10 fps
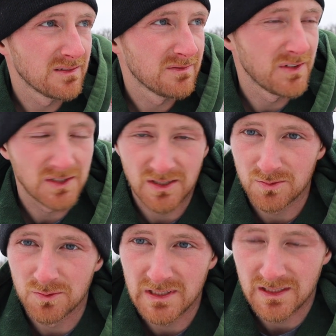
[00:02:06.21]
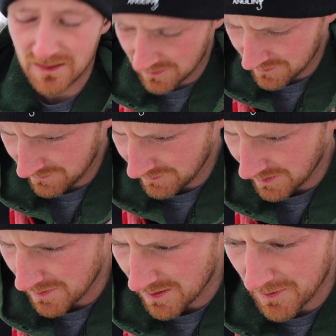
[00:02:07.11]
fishing's really,
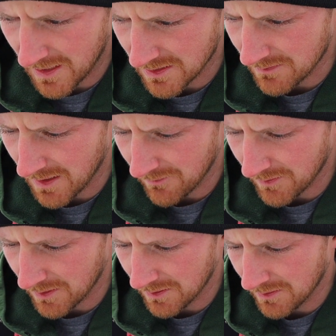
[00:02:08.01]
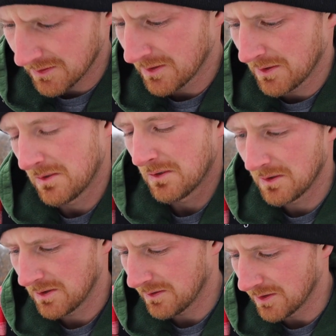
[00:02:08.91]
really been a passion of mine for
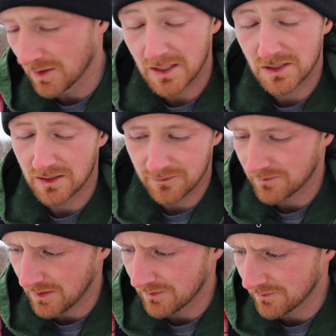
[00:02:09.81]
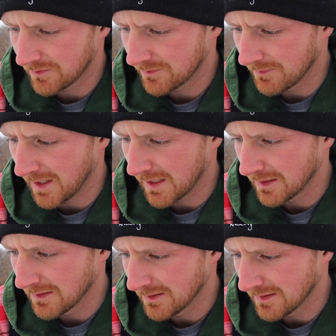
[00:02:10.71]
duration of
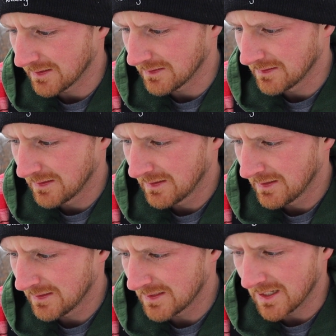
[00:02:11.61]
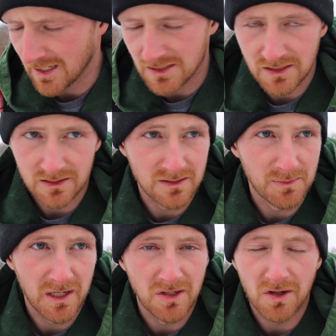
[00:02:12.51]
my teenage years and
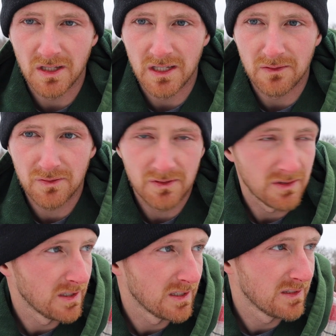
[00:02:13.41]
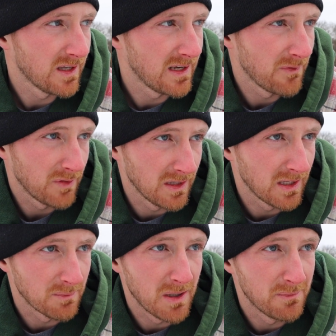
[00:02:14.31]
my adult life. I definitely
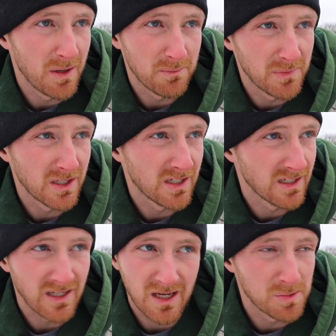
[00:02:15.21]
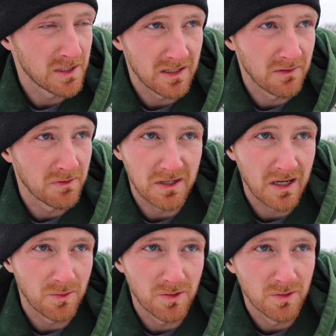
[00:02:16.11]
like mountain biking, camping, and everything
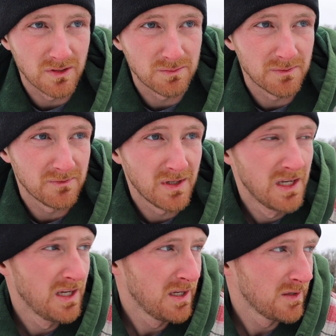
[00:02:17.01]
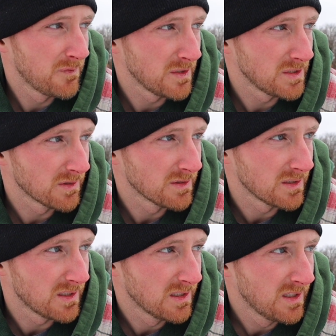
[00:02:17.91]
outdoors, but fishing
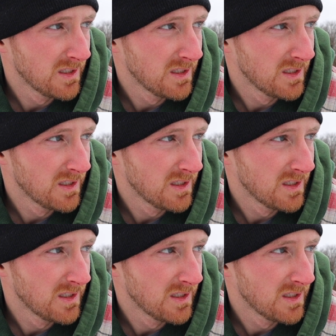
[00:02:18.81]
really